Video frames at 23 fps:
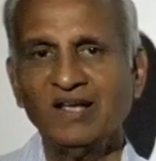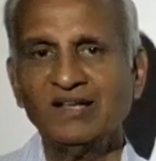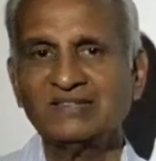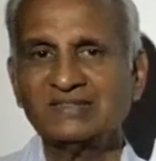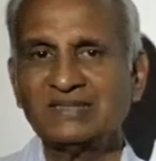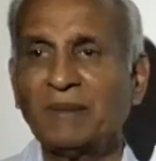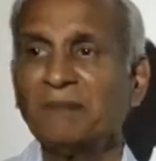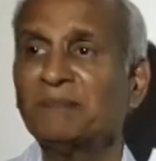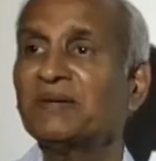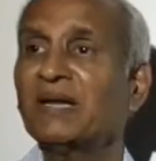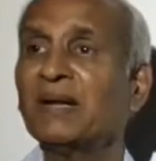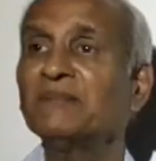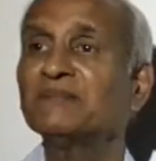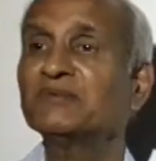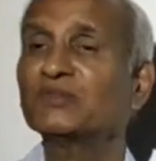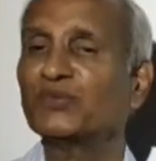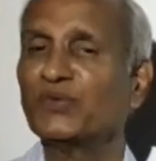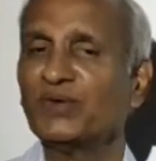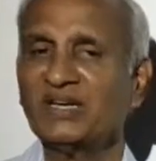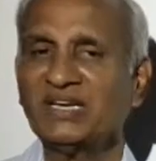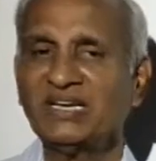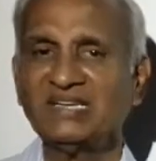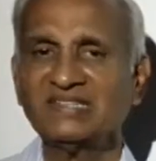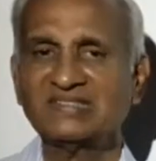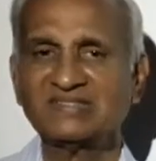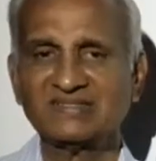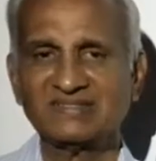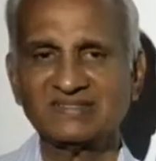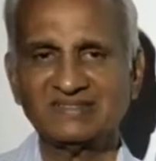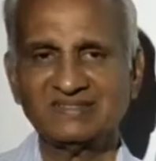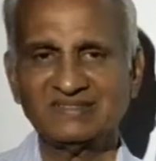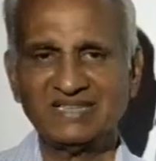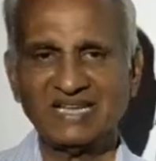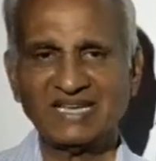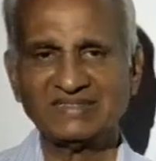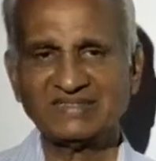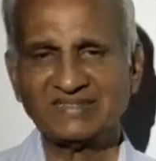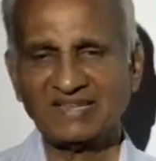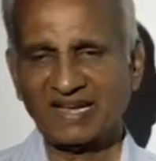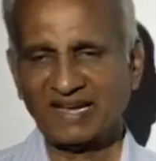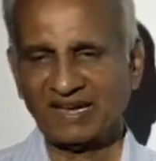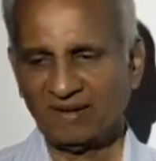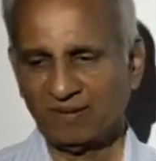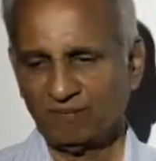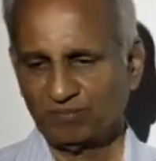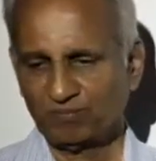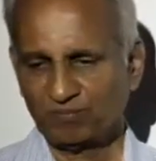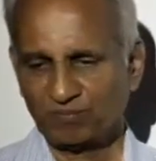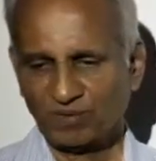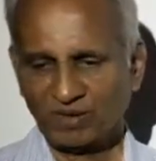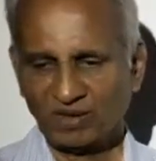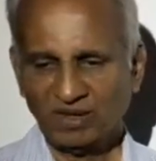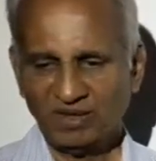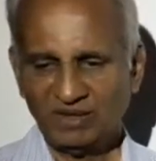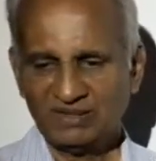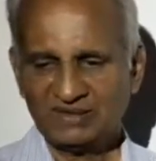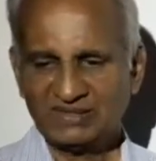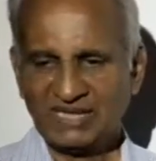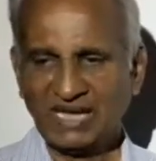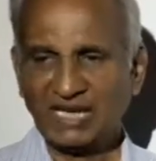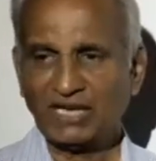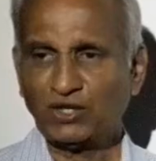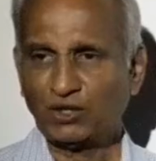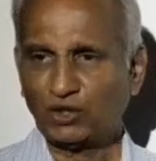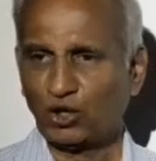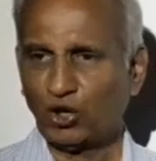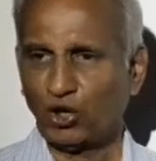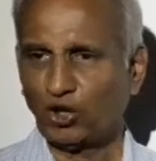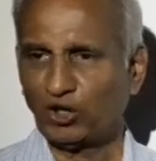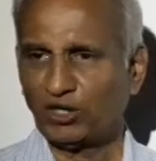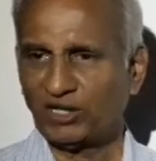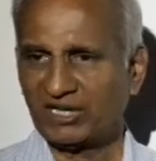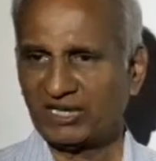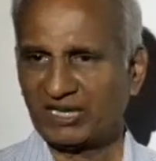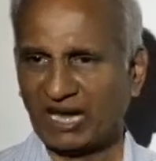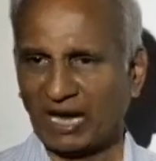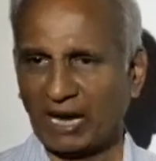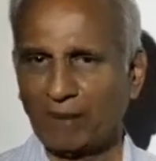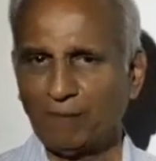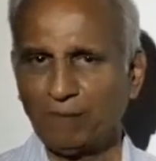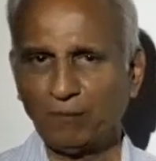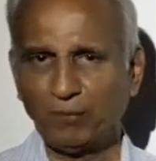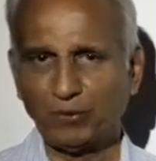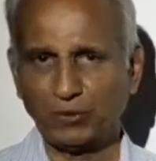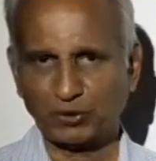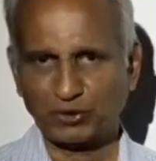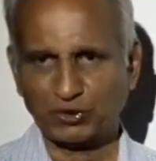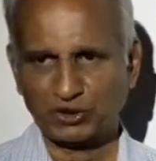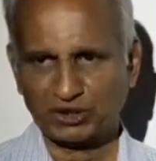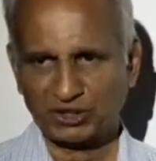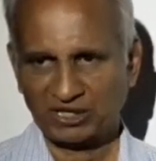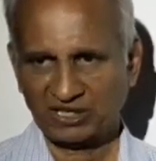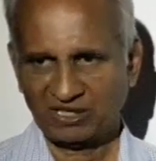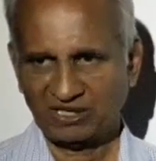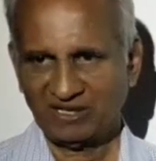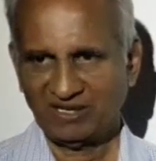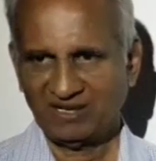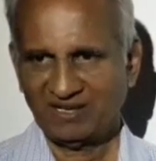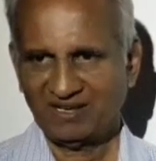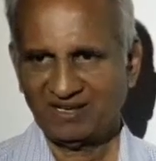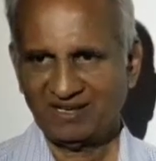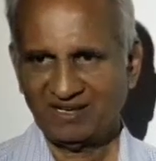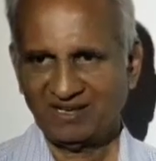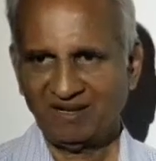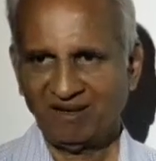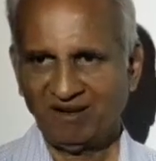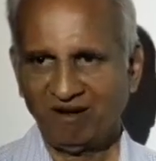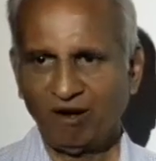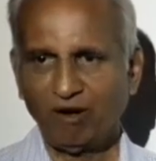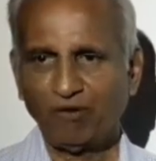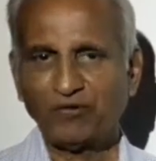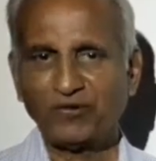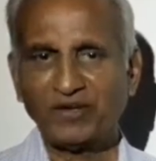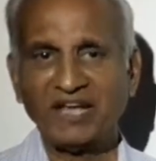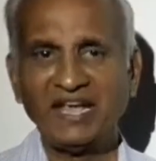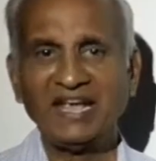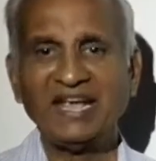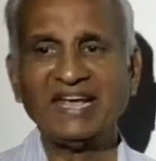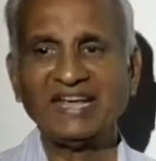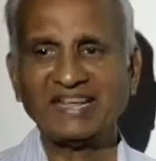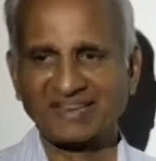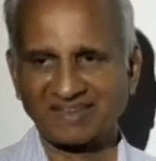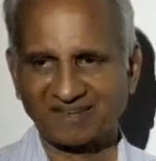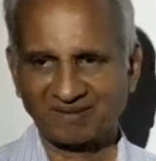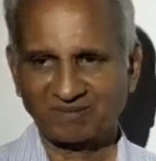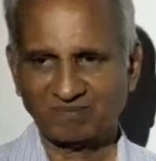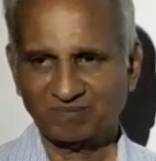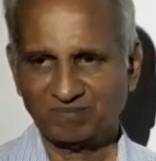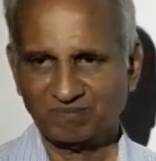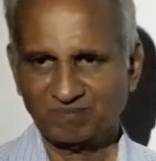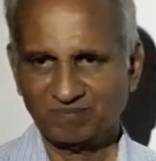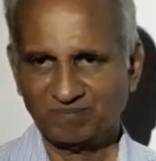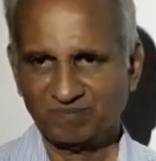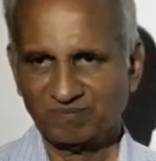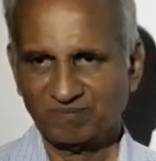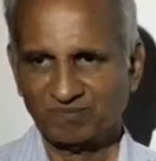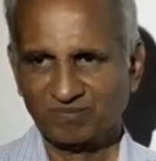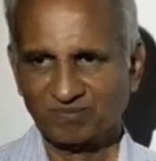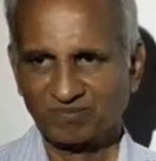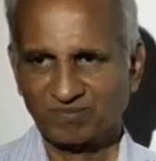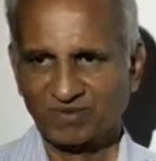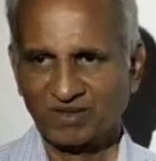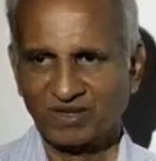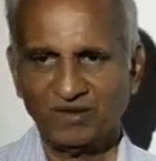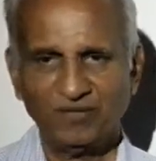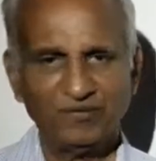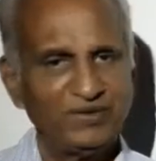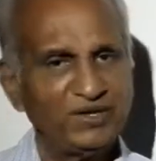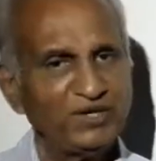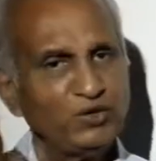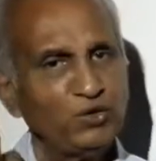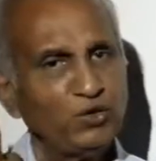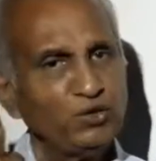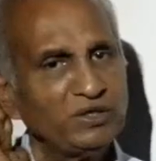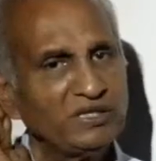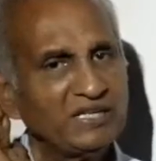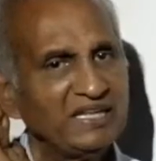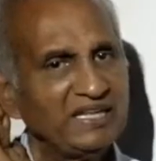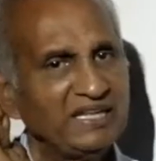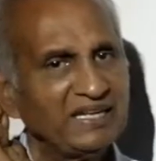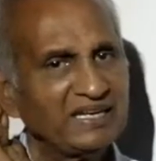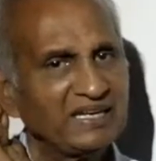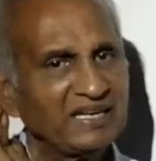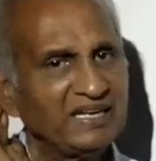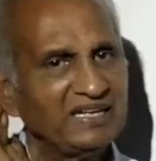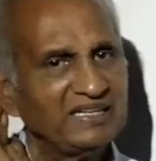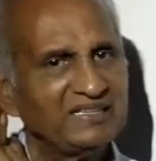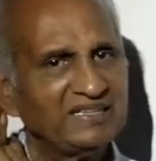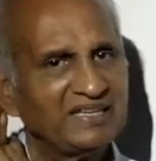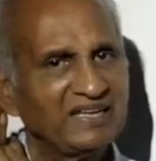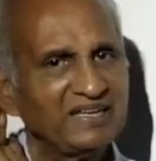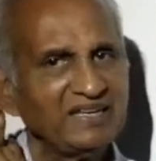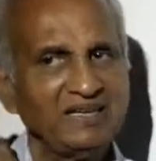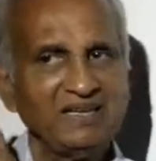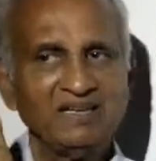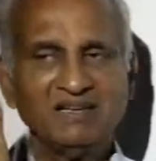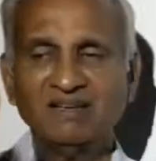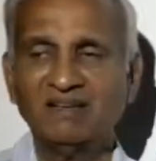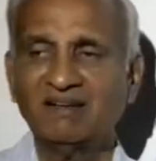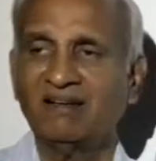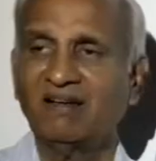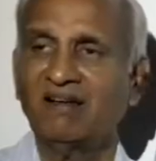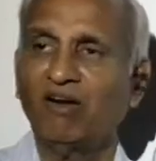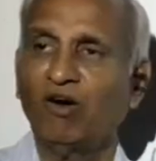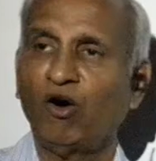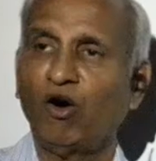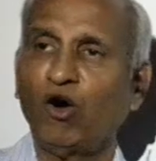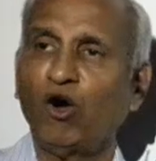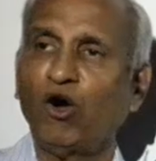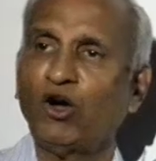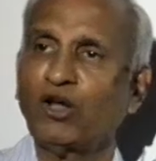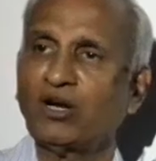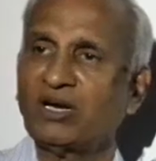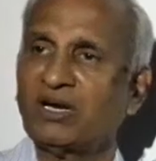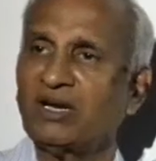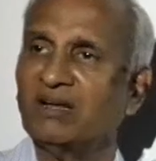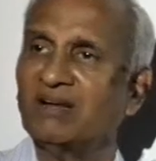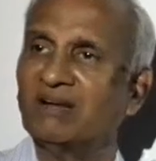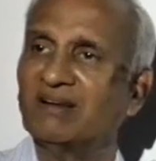Sometimes when there's a cyclonic ambush of air, we don't hear anything, or